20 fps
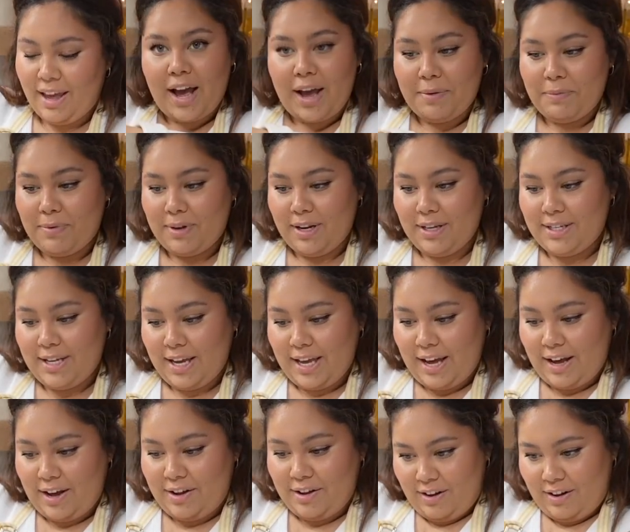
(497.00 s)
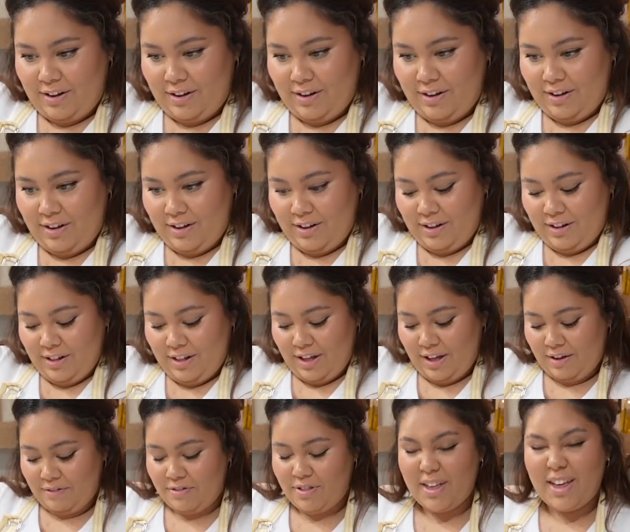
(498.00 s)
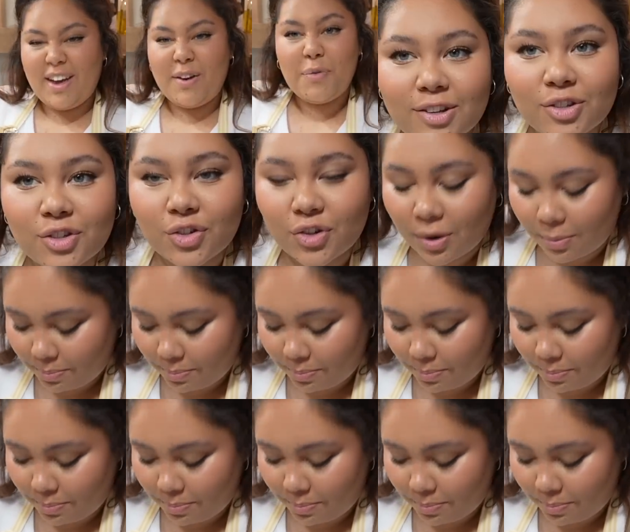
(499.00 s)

I'm gonna take out all of the extra